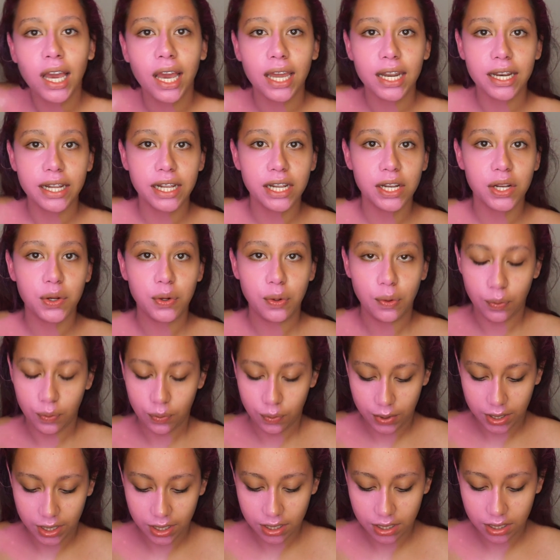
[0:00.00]
I didn't
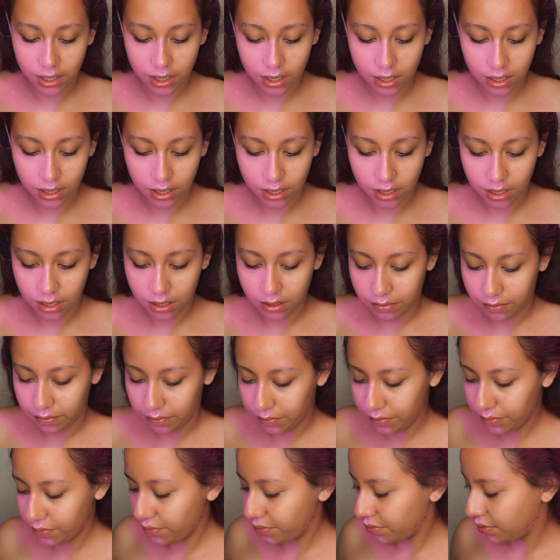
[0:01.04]
read
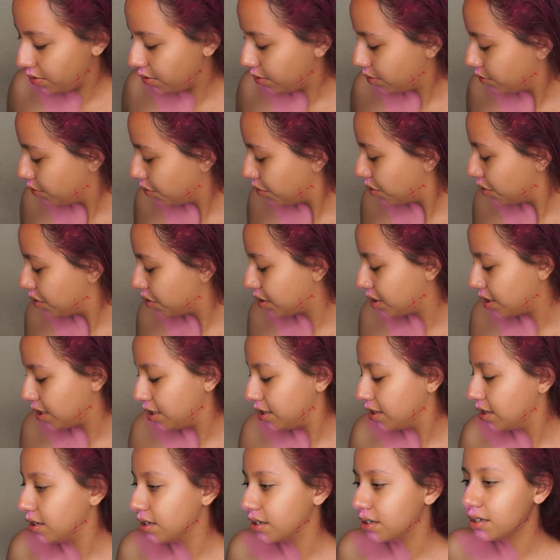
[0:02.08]
the
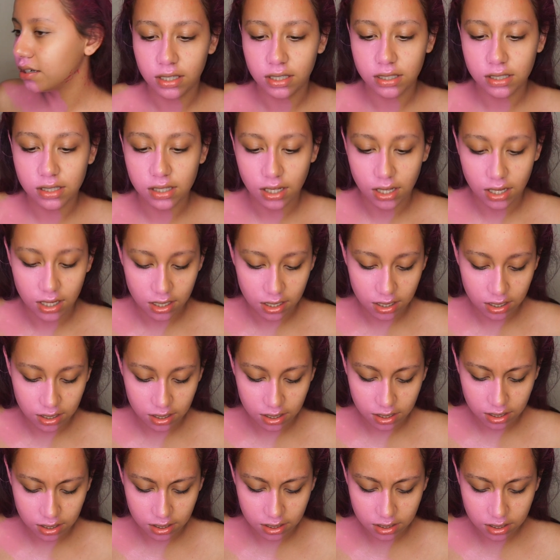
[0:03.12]
warning. It
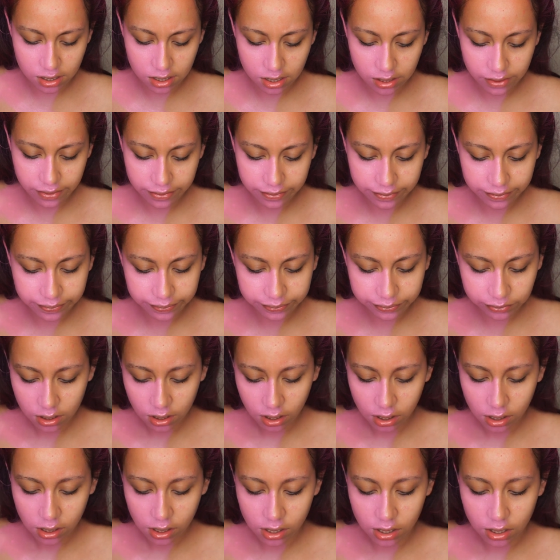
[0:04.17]
says
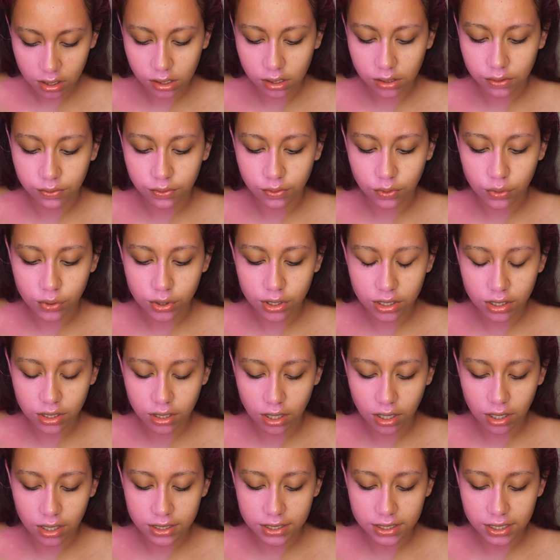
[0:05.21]
avoid
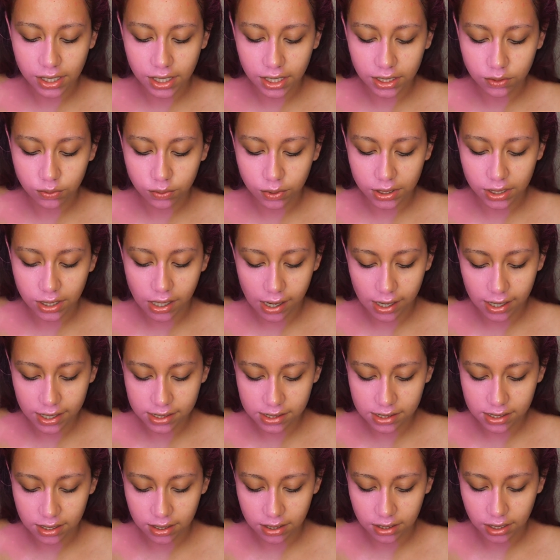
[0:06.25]
contact with
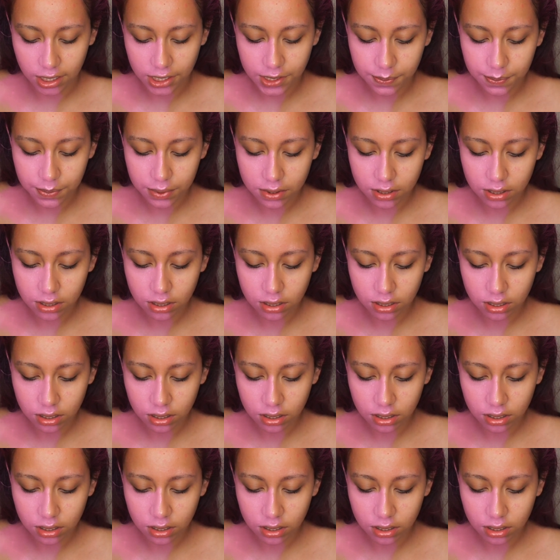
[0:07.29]
eyes and lips.